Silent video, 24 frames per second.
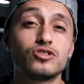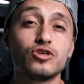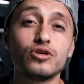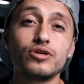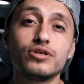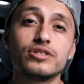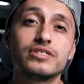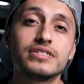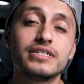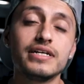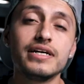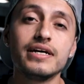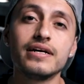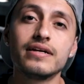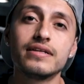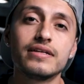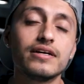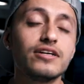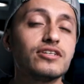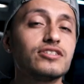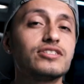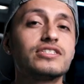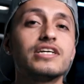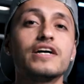So you see,
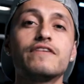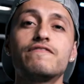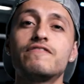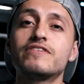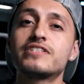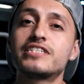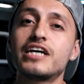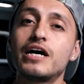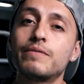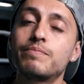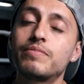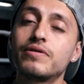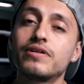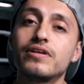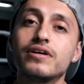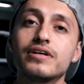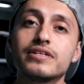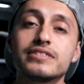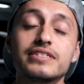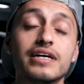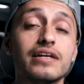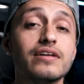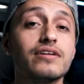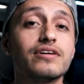there's different type of
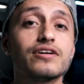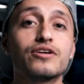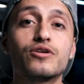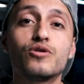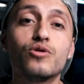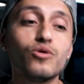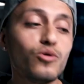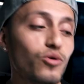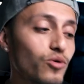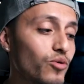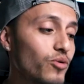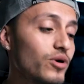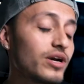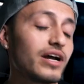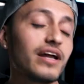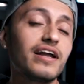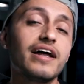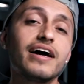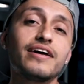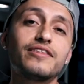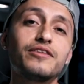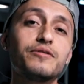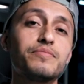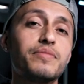looks that look cool. What I
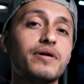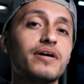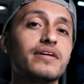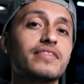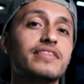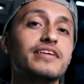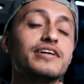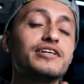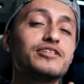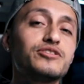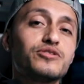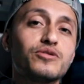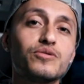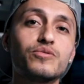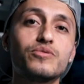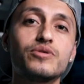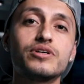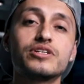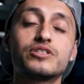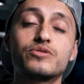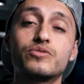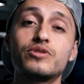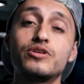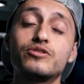liked about this one
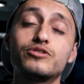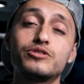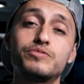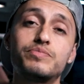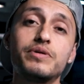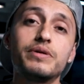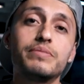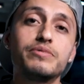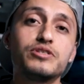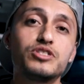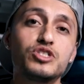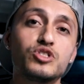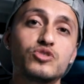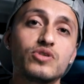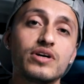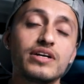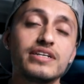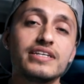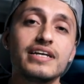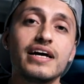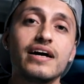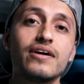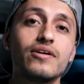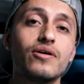was when it was beaming
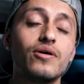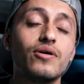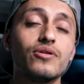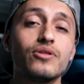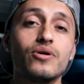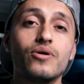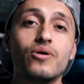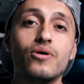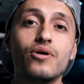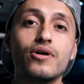straight down on the